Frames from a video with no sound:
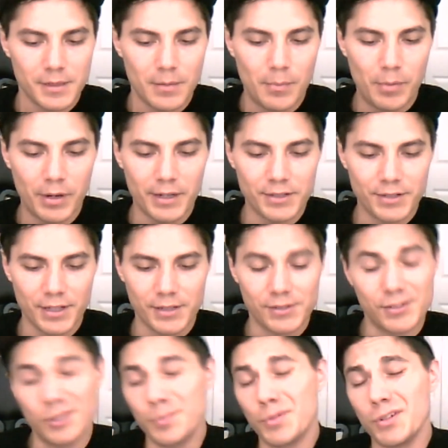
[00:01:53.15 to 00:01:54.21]
But it's like
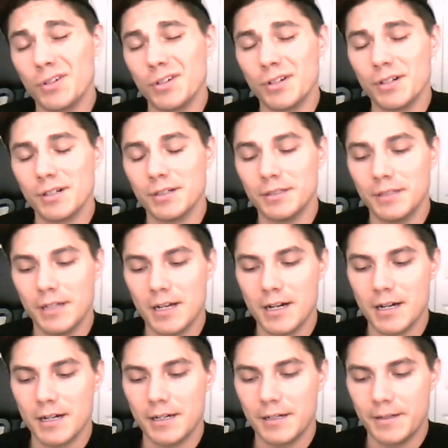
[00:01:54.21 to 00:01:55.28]
super,
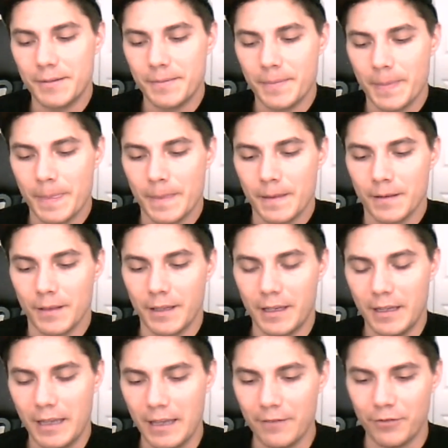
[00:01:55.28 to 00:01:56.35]

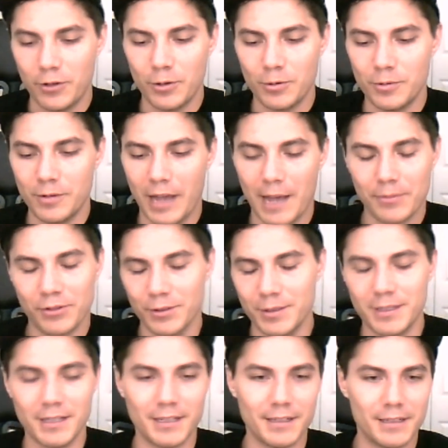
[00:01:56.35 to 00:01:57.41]
like if you
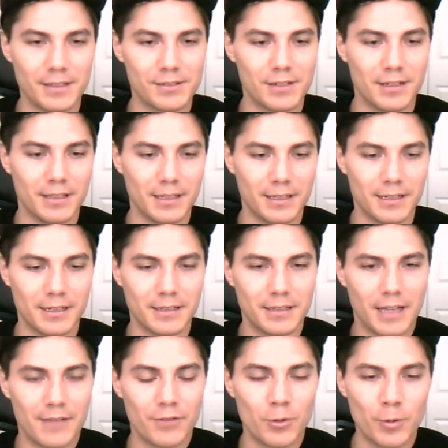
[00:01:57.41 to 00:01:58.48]
absolutely need it. It's not like a
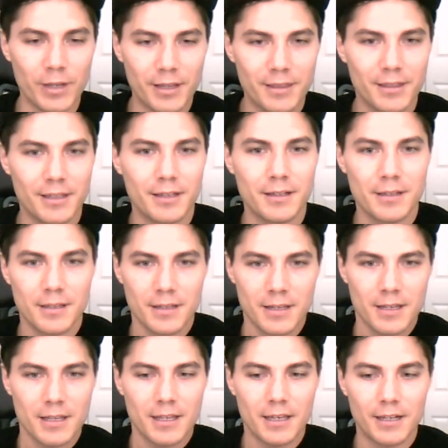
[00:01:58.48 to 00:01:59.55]
every week thing,
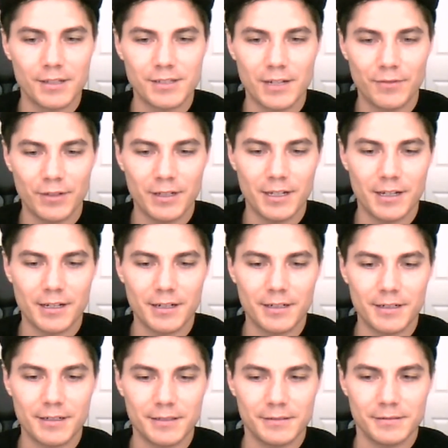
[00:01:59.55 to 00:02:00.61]
and it's definitely not
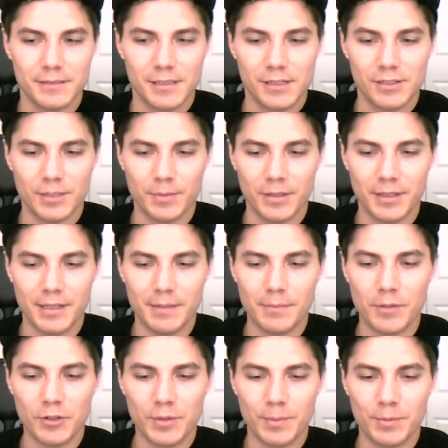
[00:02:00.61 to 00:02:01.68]
something that
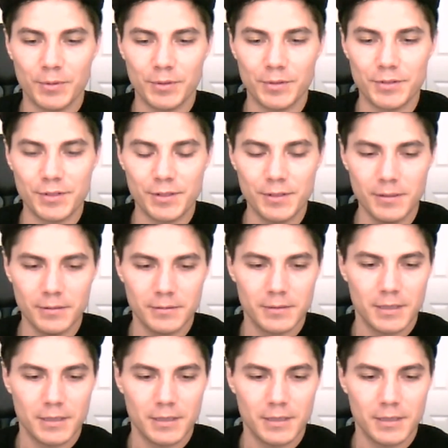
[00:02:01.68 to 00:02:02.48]
most people do.